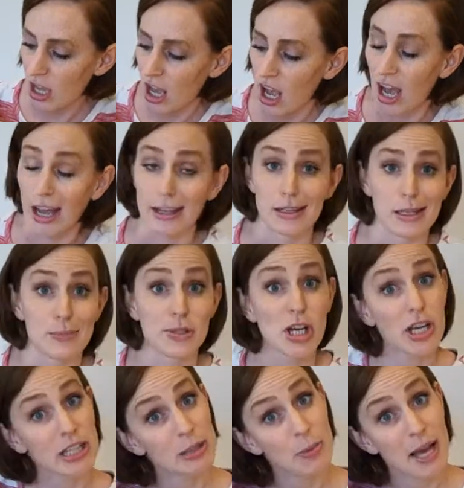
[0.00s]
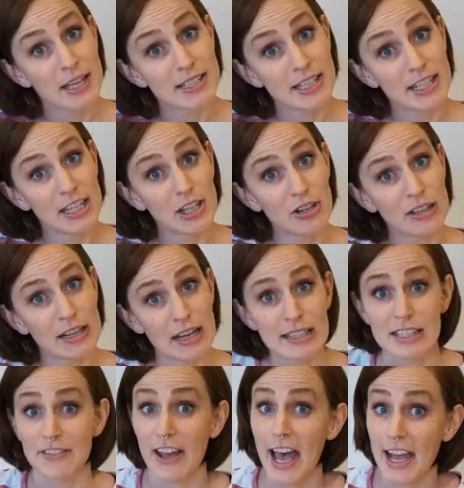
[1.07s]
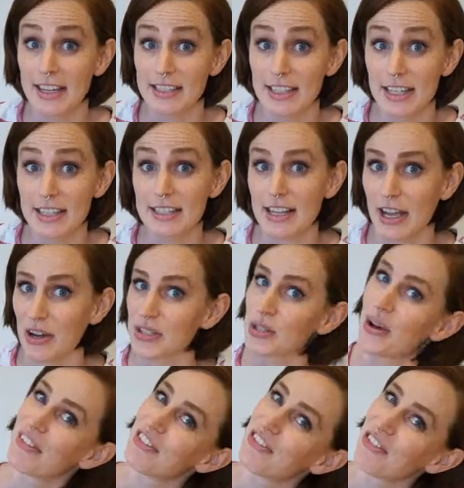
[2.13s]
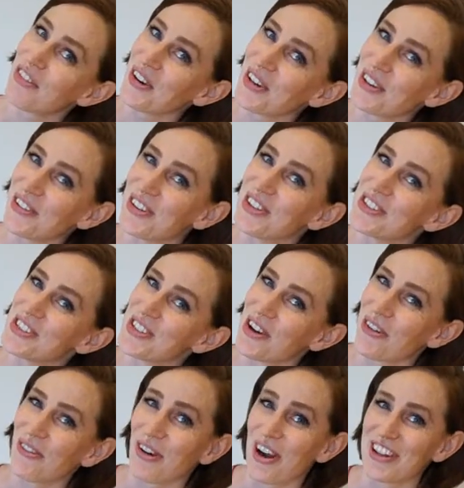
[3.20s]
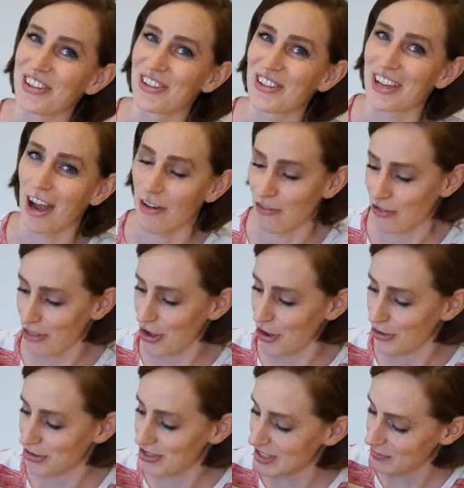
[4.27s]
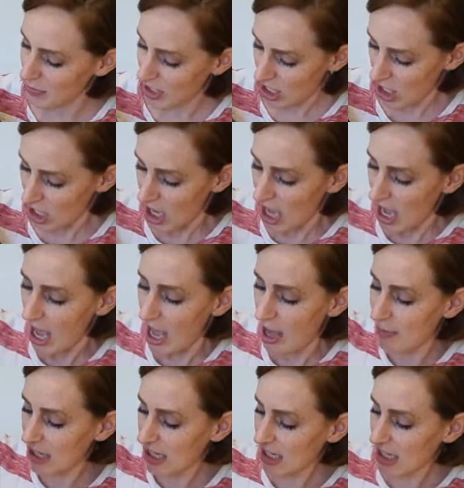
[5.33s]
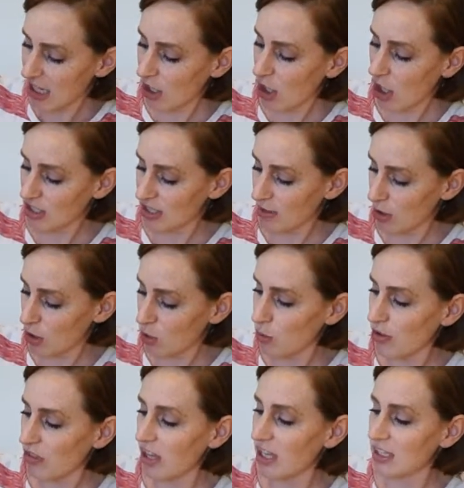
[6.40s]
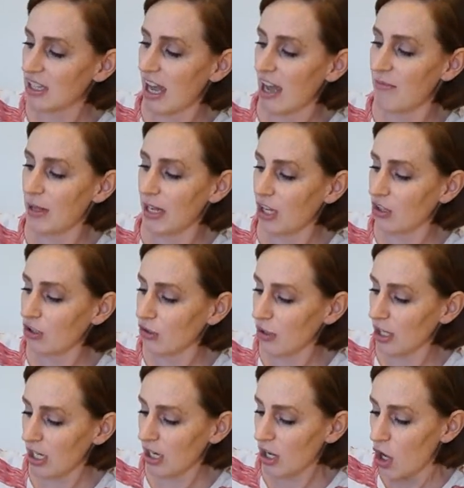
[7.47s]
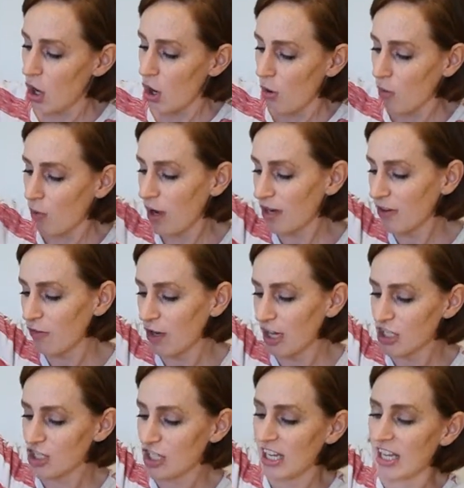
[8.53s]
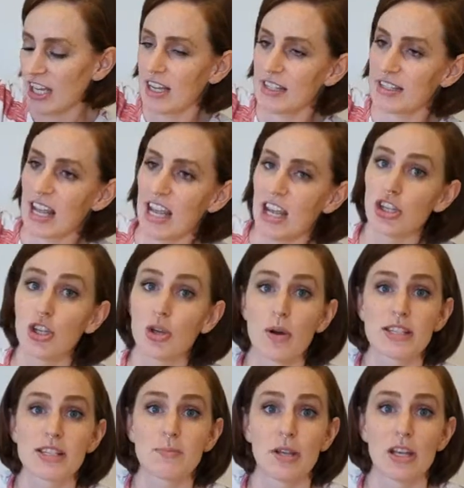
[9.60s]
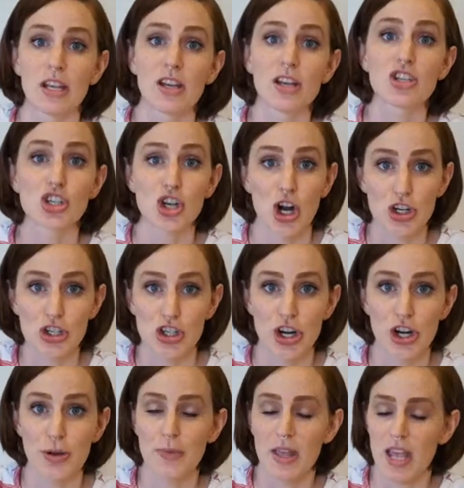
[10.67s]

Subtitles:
I keep doggy bags in here in case of accidents. I also have a 4-year-old, so we're on the lookout for those. In here are some of the cool things that have been included, one of which is a USB charger.